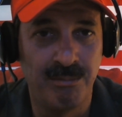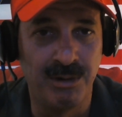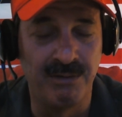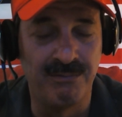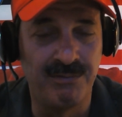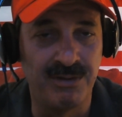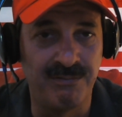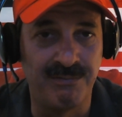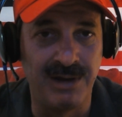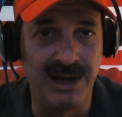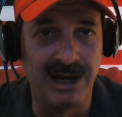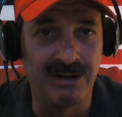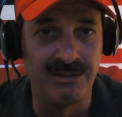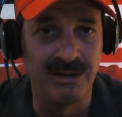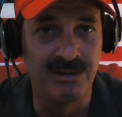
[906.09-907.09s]
but for the
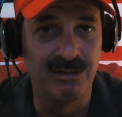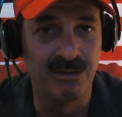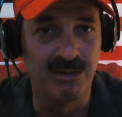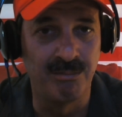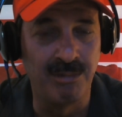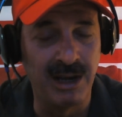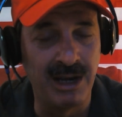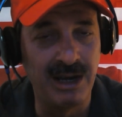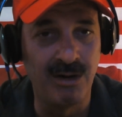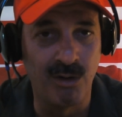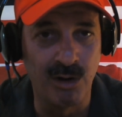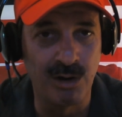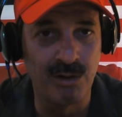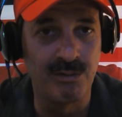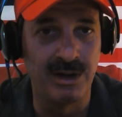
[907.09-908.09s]
fact that they took the main
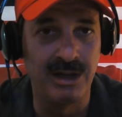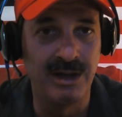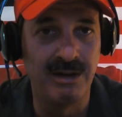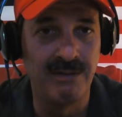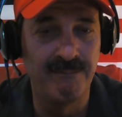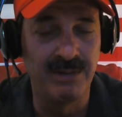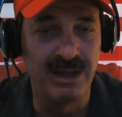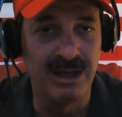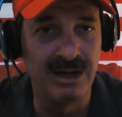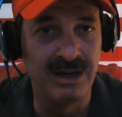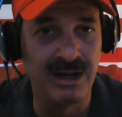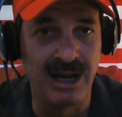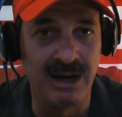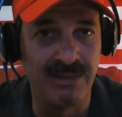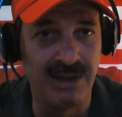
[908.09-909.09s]
artery in
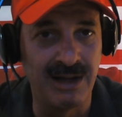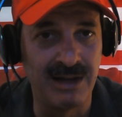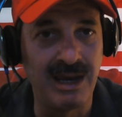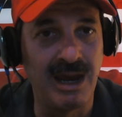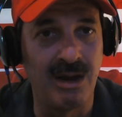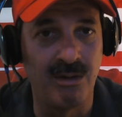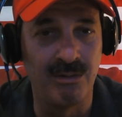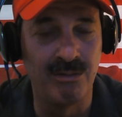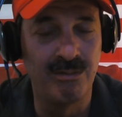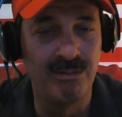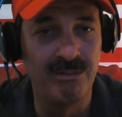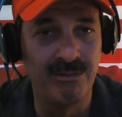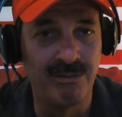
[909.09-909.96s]
and out of that town